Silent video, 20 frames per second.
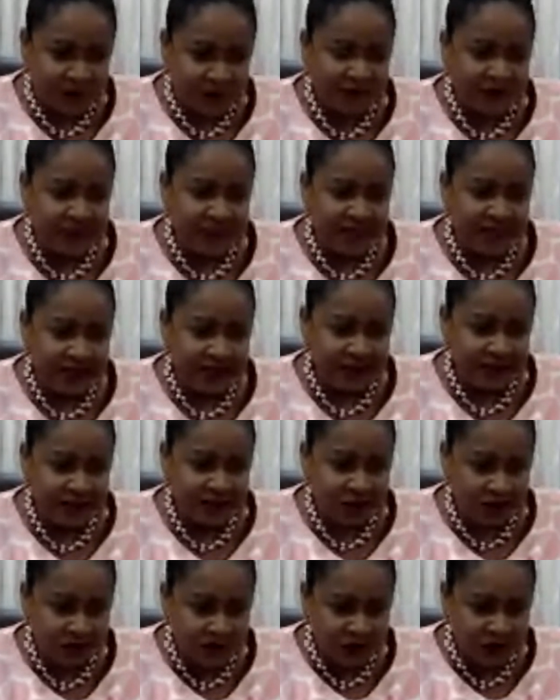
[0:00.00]
for these
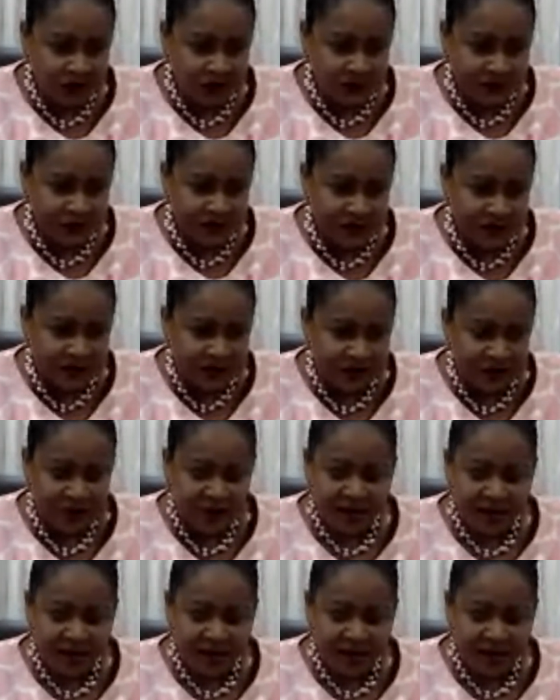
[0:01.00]
internships